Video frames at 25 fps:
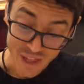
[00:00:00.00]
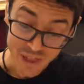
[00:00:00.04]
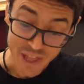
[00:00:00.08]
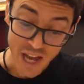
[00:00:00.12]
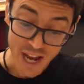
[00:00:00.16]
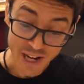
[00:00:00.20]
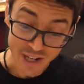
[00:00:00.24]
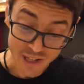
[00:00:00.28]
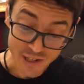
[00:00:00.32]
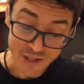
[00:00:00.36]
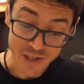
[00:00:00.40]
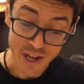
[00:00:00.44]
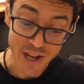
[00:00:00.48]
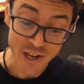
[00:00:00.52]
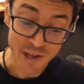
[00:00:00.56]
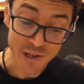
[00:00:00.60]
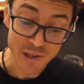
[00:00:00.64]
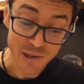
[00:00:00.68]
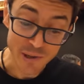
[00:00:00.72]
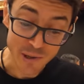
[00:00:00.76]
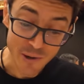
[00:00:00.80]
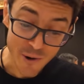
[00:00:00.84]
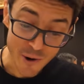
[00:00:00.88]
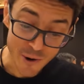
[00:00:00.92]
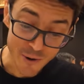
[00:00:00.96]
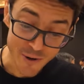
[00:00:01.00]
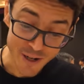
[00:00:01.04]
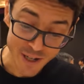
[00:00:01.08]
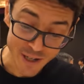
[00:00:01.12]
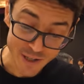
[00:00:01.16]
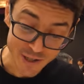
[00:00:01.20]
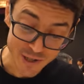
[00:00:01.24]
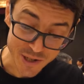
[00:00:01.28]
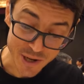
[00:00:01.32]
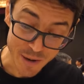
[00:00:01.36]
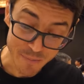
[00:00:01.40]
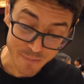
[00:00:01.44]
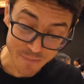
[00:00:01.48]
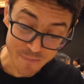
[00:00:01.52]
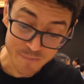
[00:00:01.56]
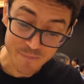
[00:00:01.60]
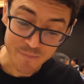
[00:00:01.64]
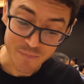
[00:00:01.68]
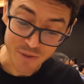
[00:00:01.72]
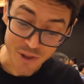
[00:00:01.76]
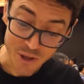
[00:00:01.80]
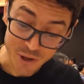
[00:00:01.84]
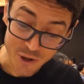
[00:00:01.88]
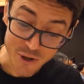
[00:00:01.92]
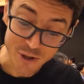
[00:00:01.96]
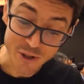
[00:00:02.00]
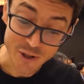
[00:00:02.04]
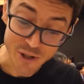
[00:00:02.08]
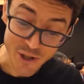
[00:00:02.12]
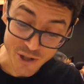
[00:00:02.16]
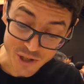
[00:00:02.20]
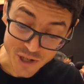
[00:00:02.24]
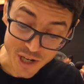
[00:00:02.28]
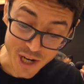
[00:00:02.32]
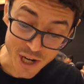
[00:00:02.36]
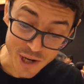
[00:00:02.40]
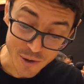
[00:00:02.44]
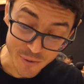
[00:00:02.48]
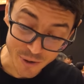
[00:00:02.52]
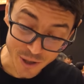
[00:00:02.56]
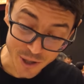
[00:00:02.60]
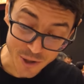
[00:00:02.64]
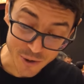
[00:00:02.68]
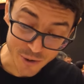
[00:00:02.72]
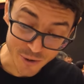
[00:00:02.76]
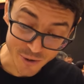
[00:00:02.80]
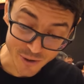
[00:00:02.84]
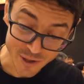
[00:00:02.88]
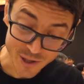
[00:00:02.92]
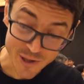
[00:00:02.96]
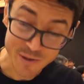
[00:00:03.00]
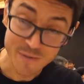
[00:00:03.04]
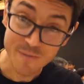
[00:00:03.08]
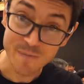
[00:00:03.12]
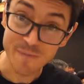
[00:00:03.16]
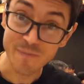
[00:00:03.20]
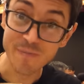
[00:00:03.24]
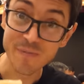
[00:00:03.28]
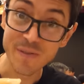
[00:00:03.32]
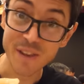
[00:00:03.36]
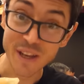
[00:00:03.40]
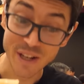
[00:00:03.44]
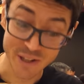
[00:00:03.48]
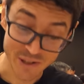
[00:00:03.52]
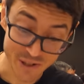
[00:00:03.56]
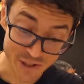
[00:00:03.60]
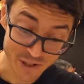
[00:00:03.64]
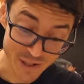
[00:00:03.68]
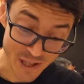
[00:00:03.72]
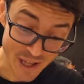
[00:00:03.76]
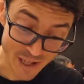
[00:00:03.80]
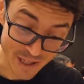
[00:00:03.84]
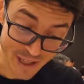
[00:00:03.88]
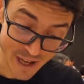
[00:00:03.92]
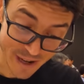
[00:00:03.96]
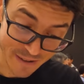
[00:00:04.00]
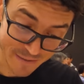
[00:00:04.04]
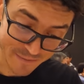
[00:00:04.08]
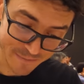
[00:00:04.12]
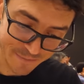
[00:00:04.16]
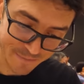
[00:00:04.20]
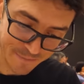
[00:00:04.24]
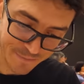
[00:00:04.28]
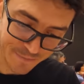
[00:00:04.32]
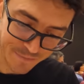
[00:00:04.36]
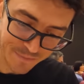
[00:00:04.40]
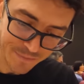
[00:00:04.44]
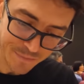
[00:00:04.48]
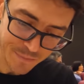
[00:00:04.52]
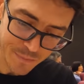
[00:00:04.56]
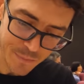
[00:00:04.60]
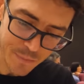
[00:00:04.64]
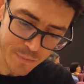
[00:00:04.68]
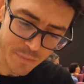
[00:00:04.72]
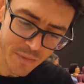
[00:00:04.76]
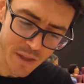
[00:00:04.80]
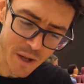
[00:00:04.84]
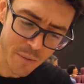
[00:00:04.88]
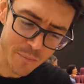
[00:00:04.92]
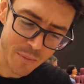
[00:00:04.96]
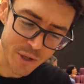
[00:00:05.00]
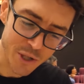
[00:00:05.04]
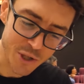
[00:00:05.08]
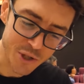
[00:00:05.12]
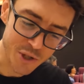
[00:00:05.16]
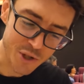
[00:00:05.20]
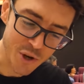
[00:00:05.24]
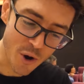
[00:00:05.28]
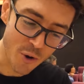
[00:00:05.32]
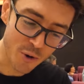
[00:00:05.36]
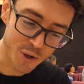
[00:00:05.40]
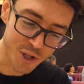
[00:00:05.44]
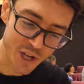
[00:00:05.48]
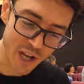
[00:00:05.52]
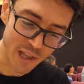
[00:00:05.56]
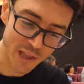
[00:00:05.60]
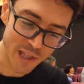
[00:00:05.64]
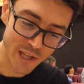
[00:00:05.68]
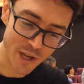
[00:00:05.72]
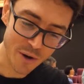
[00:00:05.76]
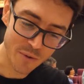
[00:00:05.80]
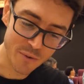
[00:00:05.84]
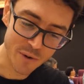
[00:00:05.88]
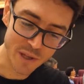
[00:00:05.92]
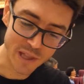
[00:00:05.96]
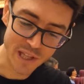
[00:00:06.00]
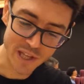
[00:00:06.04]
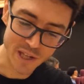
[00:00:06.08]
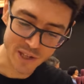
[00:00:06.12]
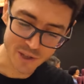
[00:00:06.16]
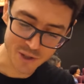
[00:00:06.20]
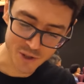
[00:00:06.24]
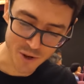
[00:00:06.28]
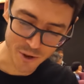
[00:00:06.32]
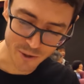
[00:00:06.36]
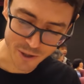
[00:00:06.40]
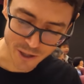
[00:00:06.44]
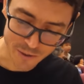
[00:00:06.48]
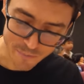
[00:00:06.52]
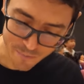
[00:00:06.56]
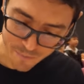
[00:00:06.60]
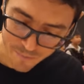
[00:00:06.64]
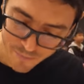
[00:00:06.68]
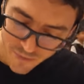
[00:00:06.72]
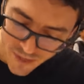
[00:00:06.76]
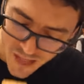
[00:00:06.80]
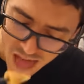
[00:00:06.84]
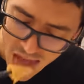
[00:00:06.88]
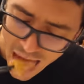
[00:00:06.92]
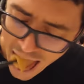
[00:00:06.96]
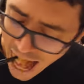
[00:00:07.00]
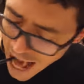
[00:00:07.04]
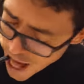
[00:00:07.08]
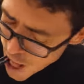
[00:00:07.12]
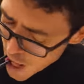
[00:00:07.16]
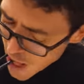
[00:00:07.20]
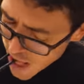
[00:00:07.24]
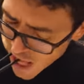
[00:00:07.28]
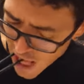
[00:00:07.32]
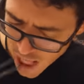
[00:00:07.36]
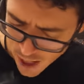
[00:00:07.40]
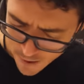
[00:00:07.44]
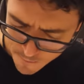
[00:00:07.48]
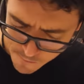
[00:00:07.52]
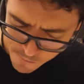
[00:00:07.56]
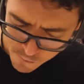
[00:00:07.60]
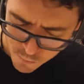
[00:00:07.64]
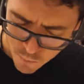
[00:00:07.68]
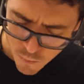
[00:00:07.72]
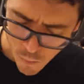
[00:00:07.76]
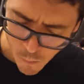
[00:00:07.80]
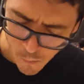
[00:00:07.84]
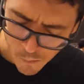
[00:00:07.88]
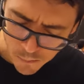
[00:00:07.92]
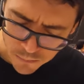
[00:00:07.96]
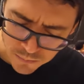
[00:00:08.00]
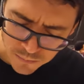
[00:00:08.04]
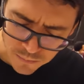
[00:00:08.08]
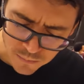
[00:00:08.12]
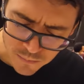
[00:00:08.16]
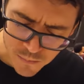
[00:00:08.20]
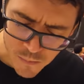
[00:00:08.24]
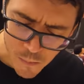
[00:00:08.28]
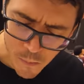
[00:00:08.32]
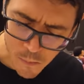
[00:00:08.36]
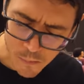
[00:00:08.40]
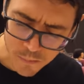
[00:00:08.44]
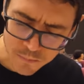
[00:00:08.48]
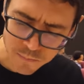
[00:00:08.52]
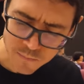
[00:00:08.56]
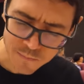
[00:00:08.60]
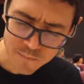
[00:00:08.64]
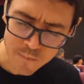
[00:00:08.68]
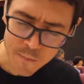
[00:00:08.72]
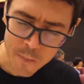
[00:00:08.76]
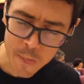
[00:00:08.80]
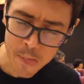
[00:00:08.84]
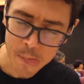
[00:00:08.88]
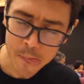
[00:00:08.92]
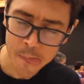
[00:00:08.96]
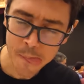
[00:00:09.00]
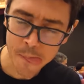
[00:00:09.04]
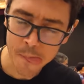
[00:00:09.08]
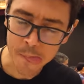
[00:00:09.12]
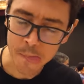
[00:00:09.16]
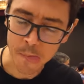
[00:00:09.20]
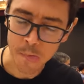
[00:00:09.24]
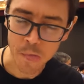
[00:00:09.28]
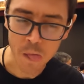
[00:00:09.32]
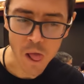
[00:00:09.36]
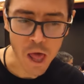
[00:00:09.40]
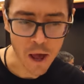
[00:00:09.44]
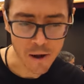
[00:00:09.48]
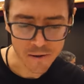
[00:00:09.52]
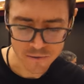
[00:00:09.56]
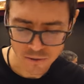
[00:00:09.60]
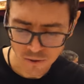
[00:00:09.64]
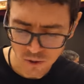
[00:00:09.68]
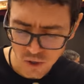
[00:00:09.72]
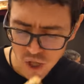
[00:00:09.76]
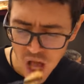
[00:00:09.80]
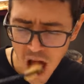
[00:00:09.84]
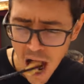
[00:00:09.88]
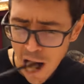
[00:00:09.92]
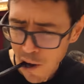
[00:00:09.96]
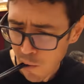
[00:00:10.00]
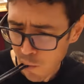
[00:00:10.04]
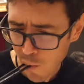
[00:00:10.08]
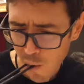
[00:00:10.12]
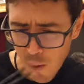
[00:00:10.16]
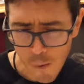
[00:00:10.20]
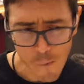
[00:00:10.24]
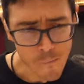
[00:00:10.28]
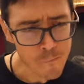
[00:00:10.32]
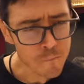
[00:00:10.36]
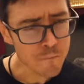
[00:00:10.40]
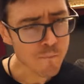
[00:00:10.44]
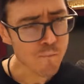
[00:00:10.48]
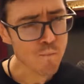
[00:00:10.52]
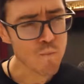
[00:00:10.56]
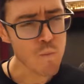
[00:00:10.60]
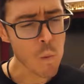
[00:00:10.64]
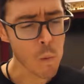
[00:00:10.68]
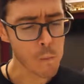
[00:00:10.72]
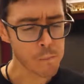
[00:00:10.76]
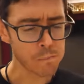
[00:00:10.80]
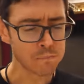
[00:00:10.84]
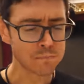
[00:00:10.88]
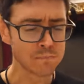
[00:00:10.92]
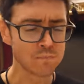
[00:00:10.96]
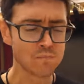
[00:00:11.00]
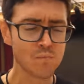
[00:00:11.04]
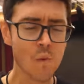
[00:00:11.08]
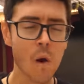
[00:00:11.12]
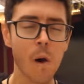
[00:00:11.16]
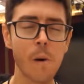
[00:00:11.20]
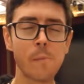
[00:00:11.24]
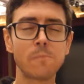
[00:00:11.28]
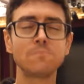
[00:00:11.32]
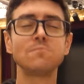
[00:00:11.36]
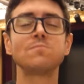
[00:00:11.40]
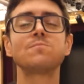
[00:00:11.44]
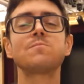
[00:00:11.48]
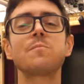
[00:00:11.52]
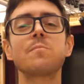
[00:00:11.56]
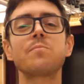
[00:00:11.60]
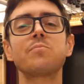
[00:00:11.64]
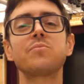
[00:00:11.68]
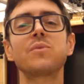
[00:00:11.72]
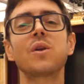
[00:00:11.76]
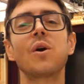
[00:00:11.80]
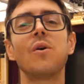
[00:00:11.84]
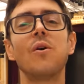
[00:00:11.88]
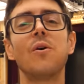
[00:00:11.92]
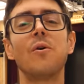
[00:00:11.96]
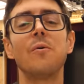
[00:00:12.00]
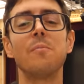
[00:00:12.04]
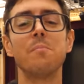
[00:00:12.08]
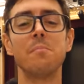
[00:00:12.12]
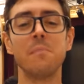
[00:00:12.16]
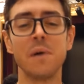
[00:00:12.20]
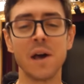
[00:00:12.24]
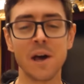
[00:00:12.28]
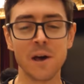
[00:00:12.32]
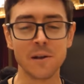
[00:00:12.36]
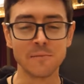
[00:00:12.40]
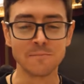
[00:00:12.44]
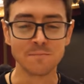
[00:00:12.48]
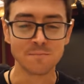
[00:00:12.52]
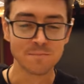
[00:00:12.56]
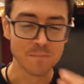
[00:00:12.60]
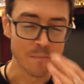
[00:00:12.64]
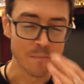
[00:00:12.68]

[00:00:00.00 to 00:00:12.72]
That is a glorious dip. Could just eat it with noodles, just like that. But just go gently, it really is salty. Oh man.